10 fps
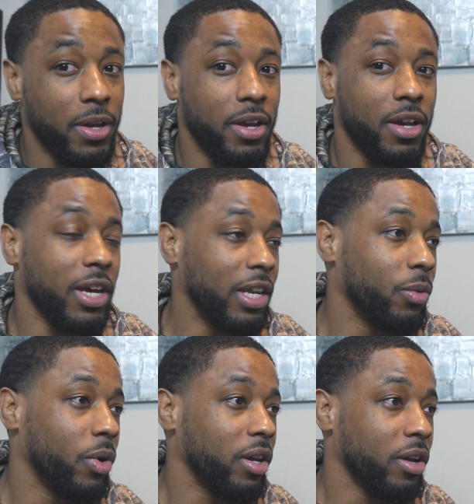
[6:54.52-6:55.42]

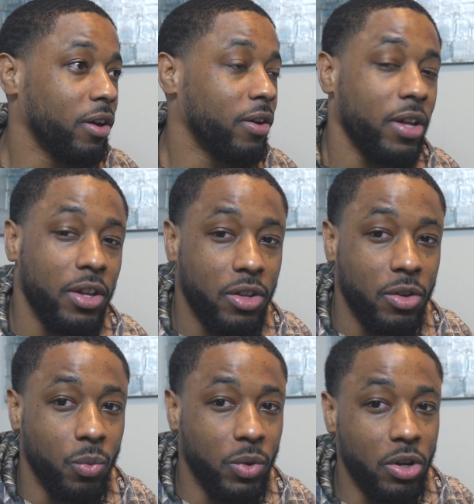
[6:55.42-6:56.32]
Anyway, y'all,
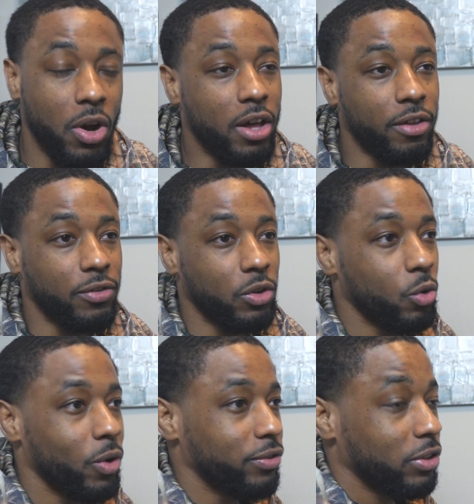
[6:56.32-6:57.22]
we know how the
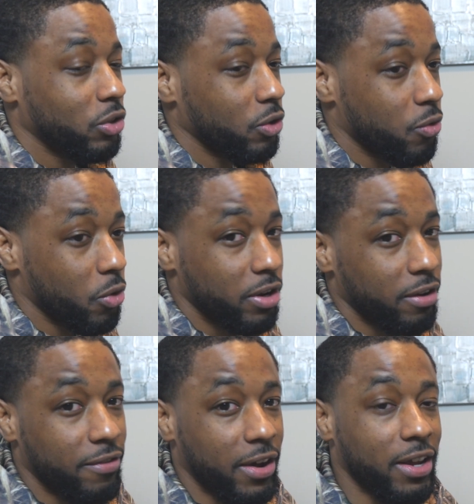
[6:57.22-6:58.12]
UFC
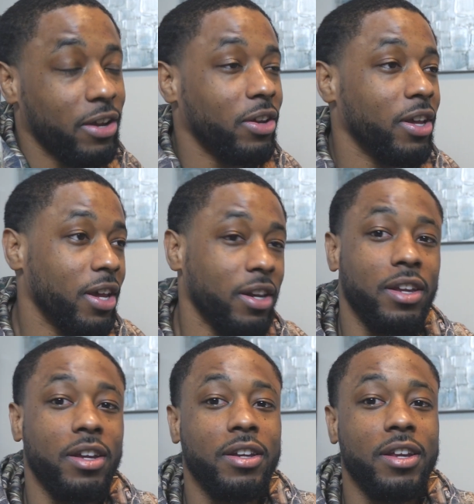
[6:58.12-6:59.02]
248 fight
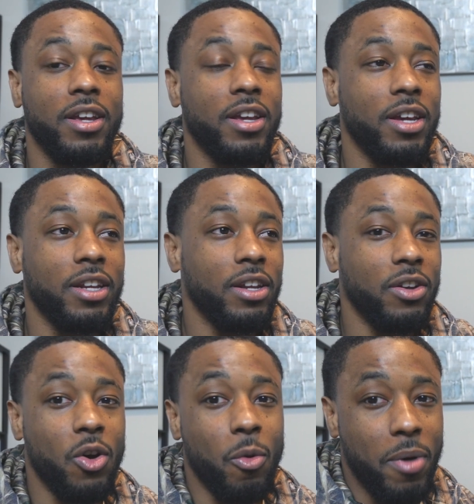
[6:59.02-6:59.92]
ended. It didn't
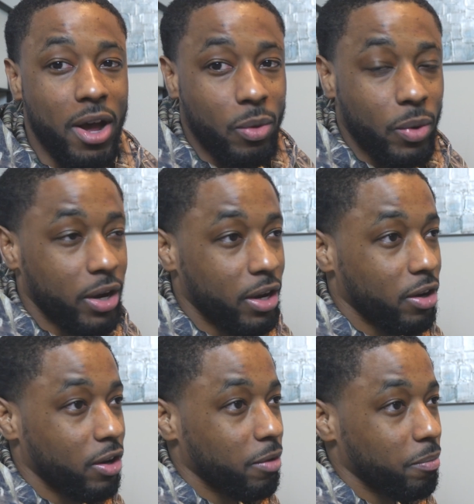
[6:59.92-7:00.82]
go my
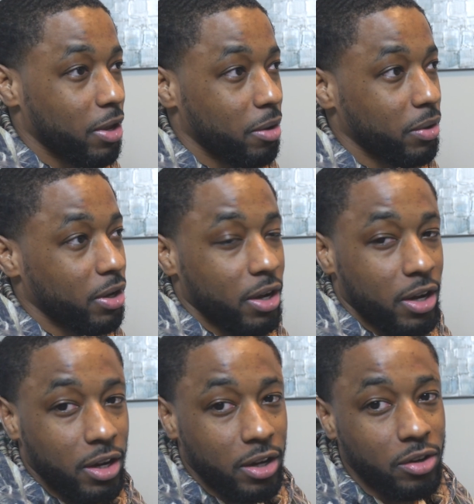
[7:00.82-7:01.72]
way. Maybe
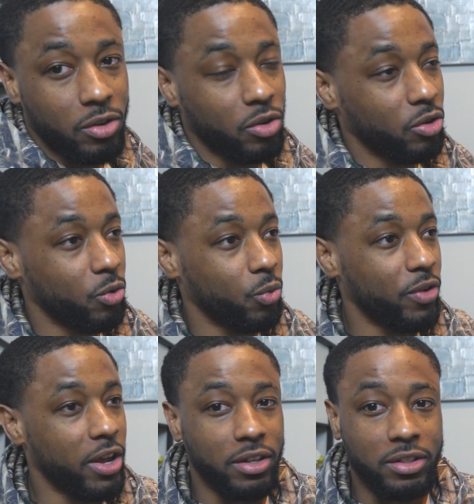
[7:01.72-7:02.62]
you
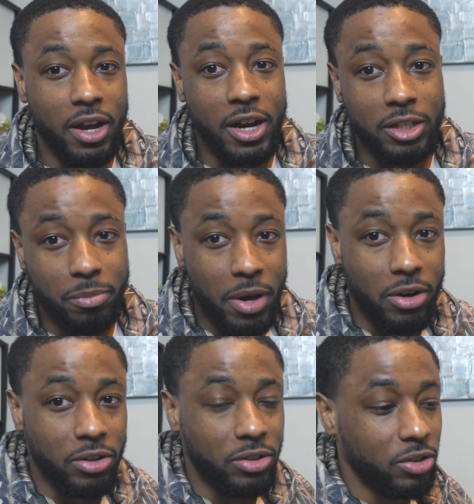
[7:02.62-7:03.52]
Vegas odds
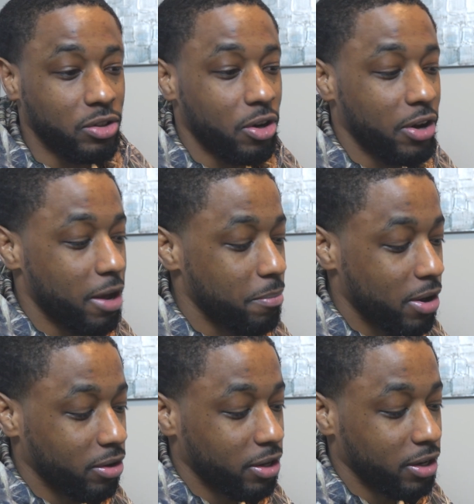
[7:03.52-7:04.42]
bettors, y'all had
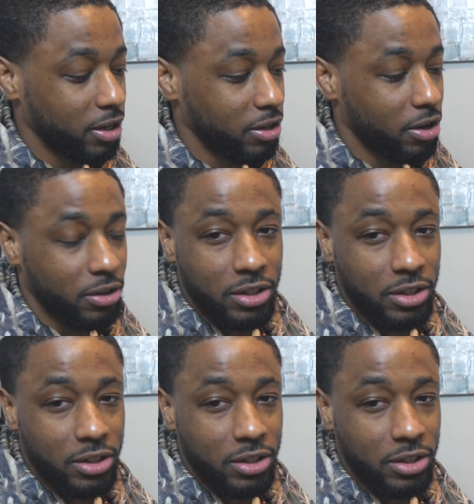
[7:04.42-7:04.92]
better luck and y'all did